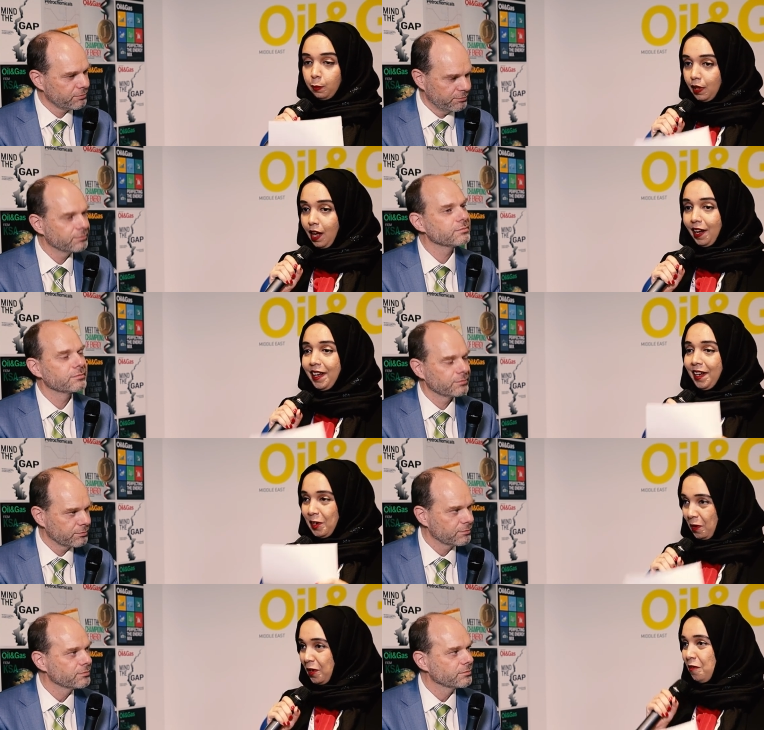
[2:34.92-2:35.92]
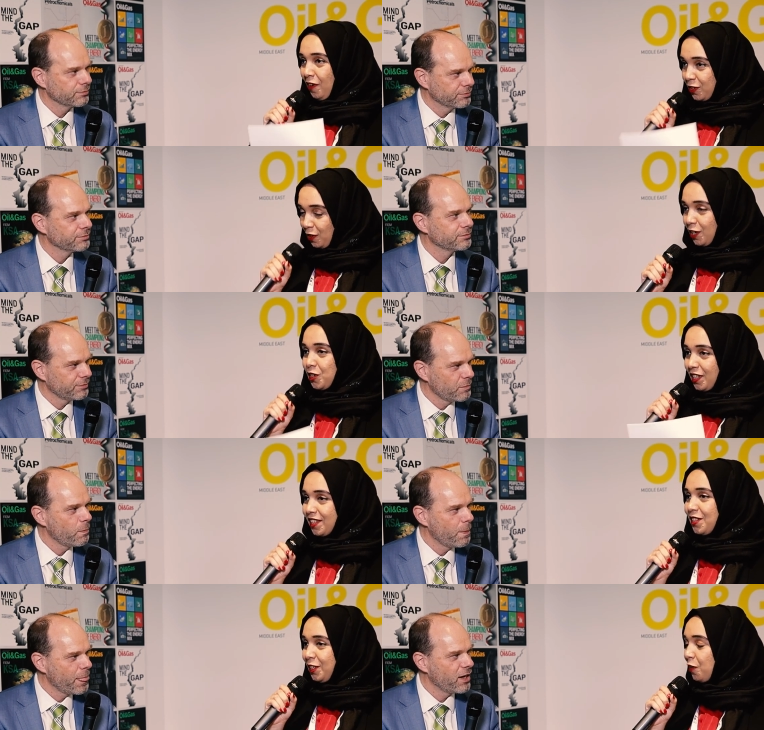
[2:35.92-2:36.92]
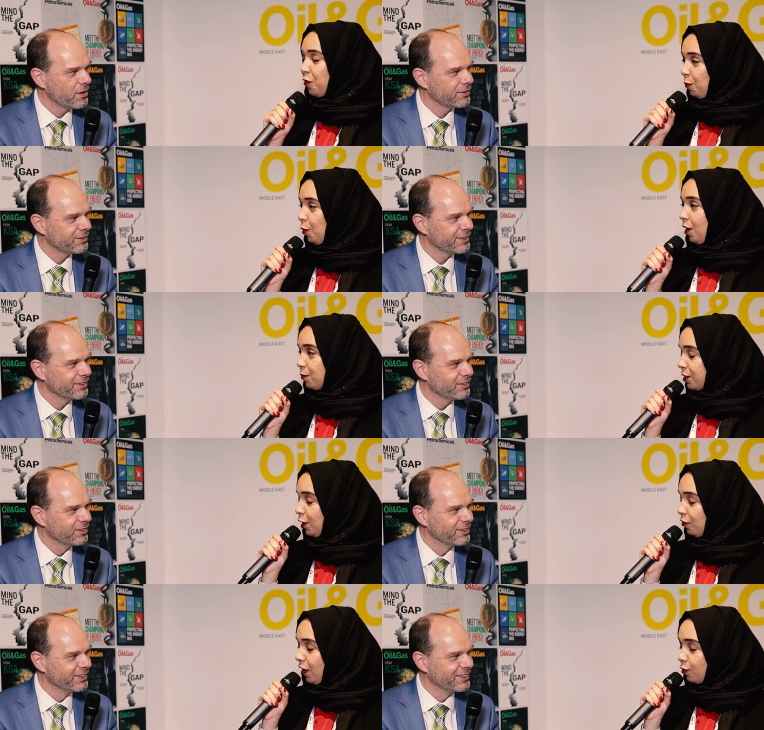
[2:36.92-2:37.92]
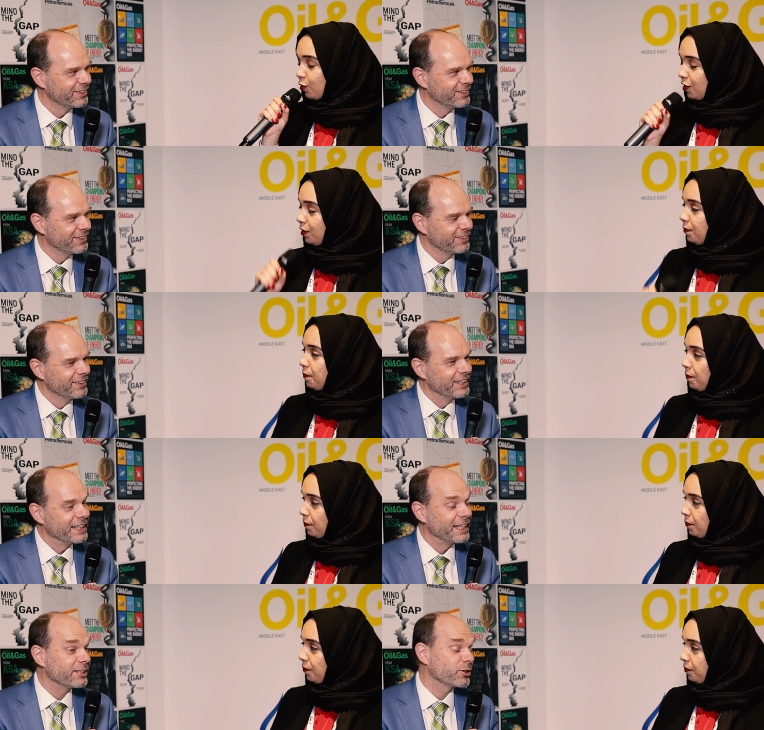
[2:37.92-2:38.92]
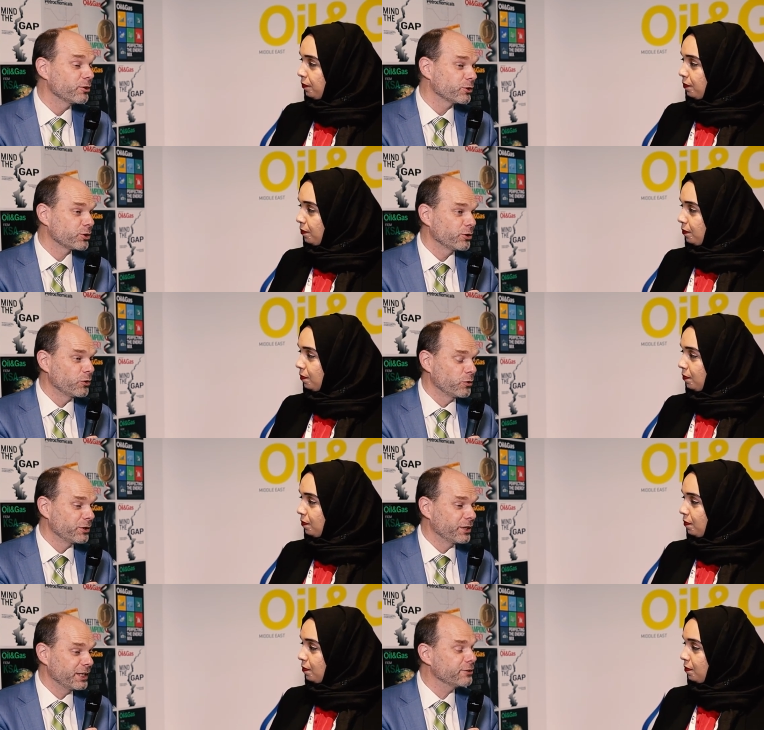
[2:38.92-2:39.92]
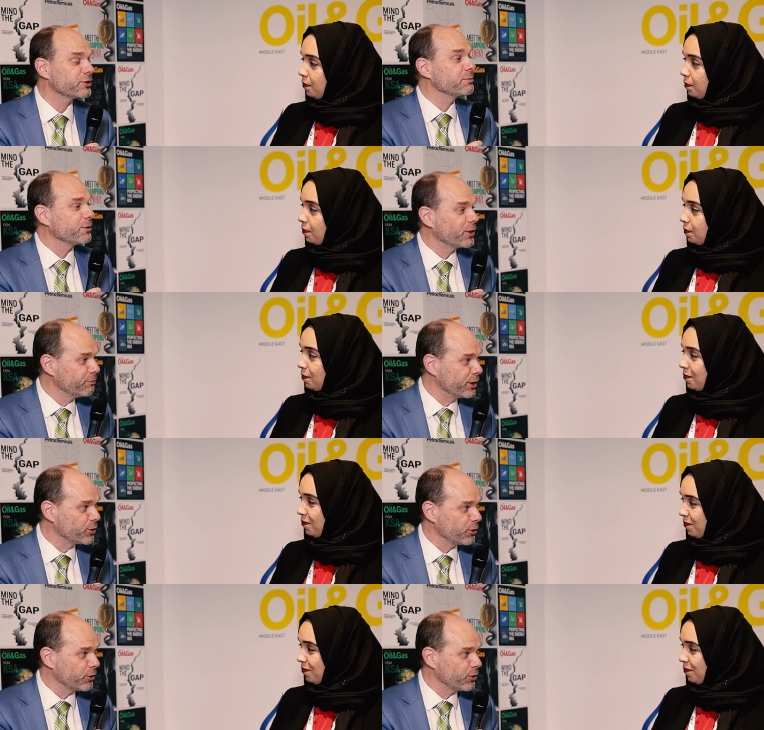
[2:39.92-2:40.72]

Speaker 1: supply, you know, and infrastructure that's needed for more upscale of hydrogen.
Speaker 2: Yeah, so, so the interesting part of my